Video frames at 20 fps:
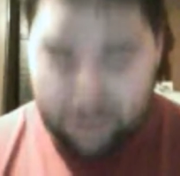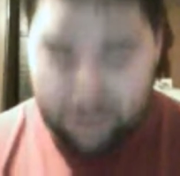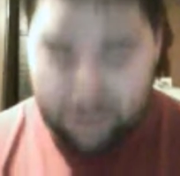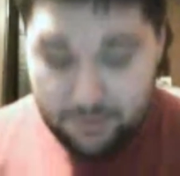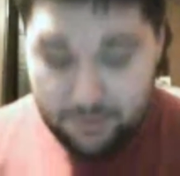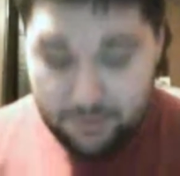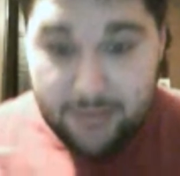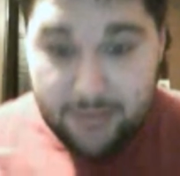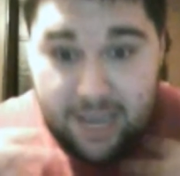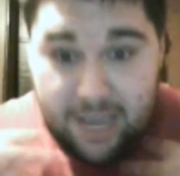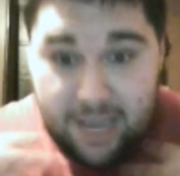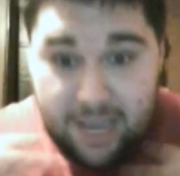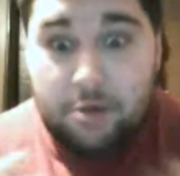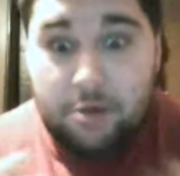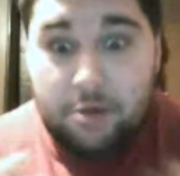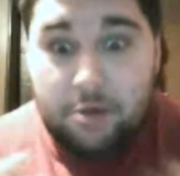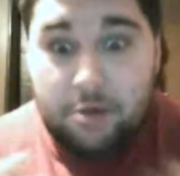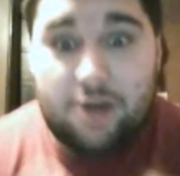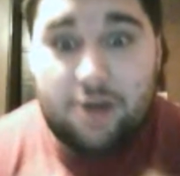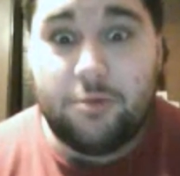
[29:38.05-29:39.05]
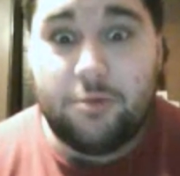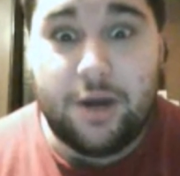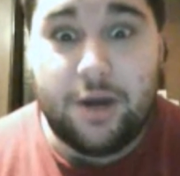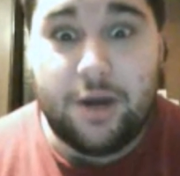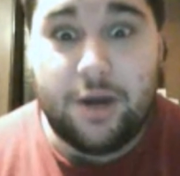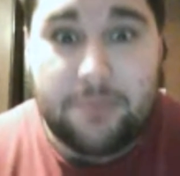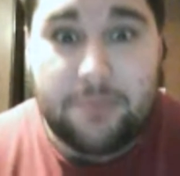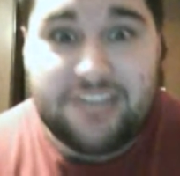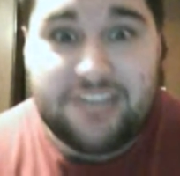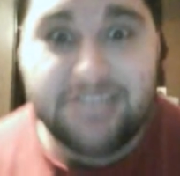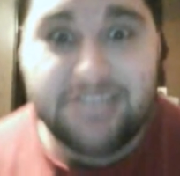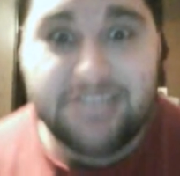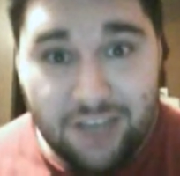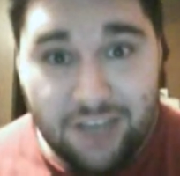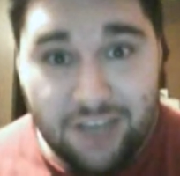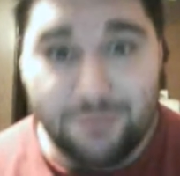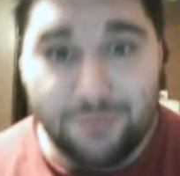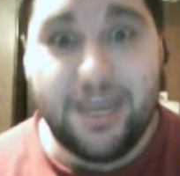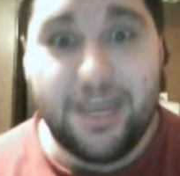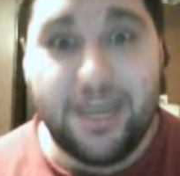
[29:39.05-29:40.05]
Maybe I want one myself
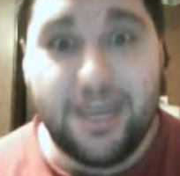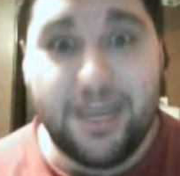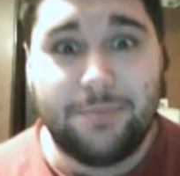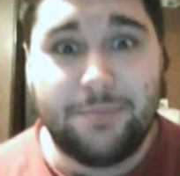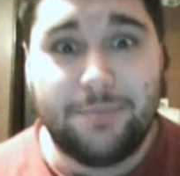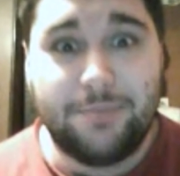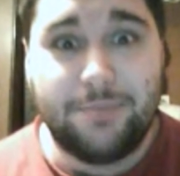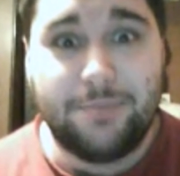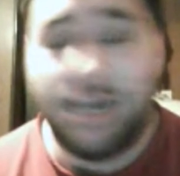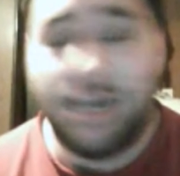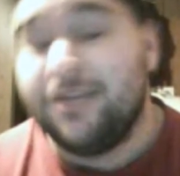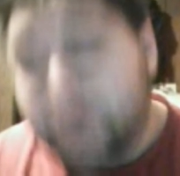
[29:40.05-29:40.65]
made, but,